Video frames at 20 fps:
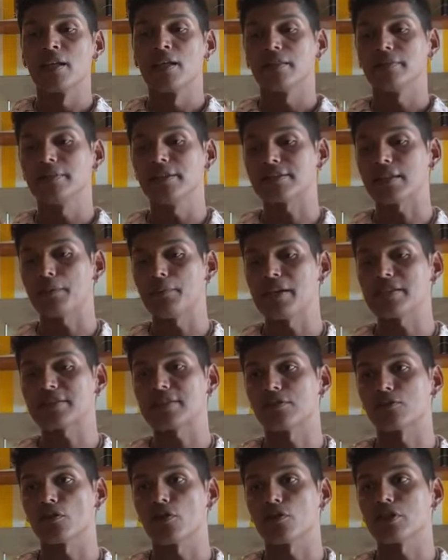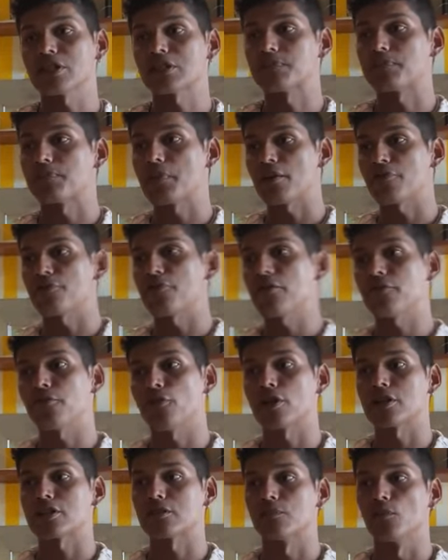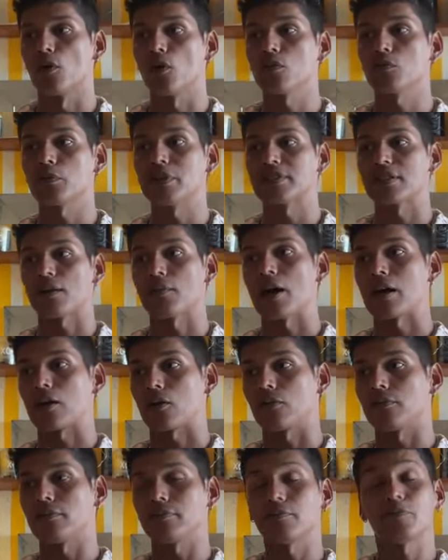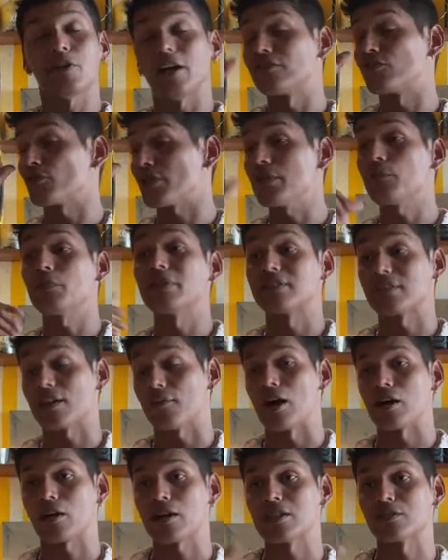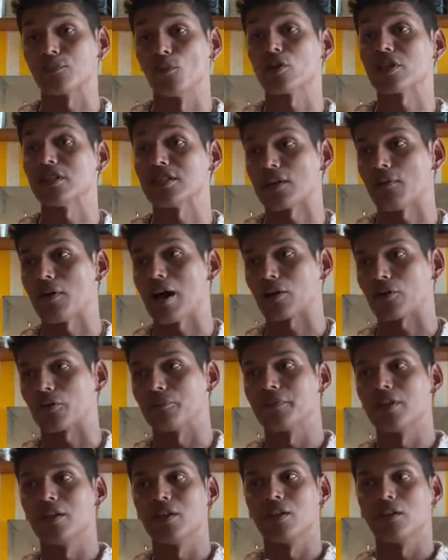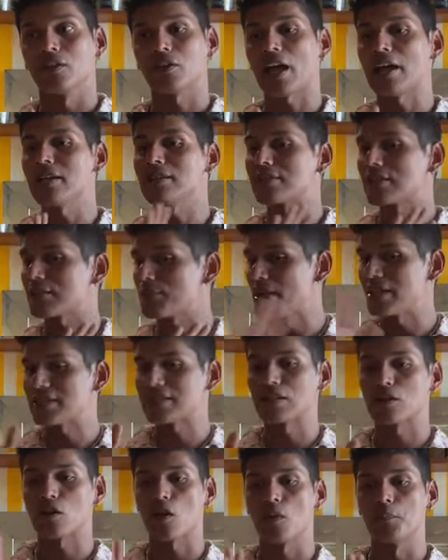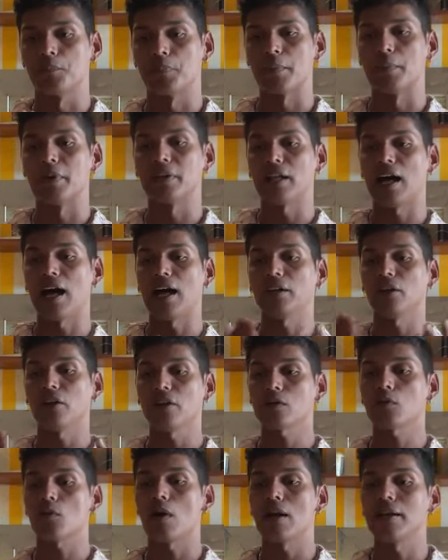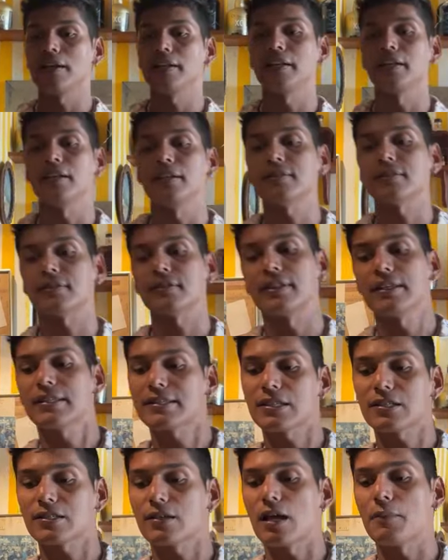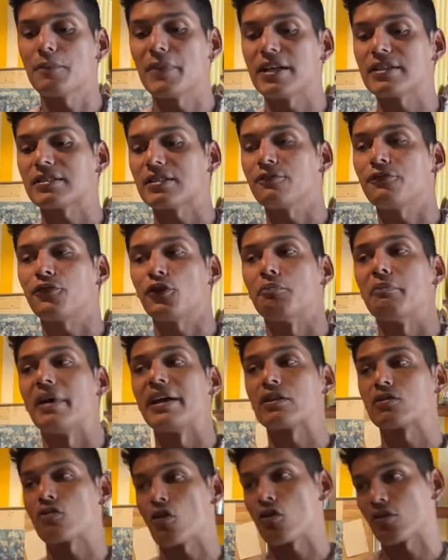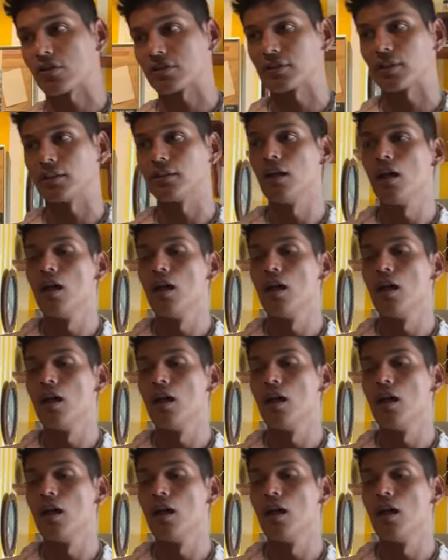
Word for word: This amazing rum is perfect for a smoke with tobacco, for a drink with tobacco, smoking tobacco. Oh. Okay, it's amazing compliment. Another quality is this is amazing for make cocktail.